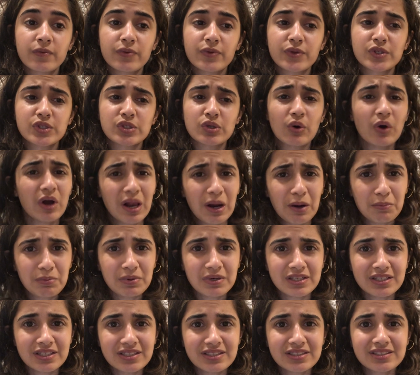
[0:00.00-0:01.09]
so
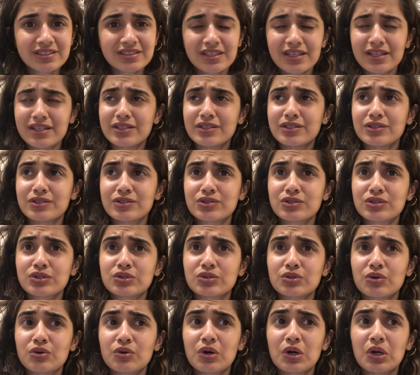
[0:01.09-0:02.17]
helpless and
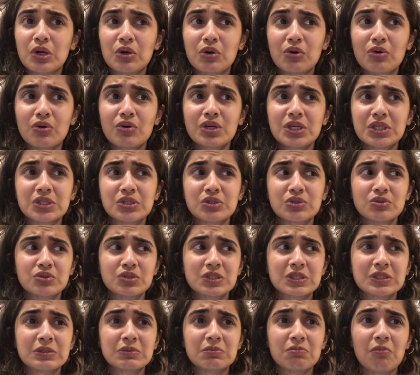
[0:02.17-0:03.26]
so alone and so
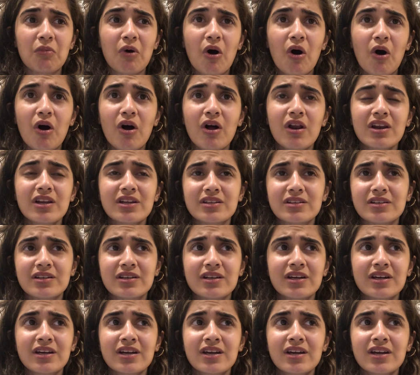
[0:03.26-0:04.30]
small and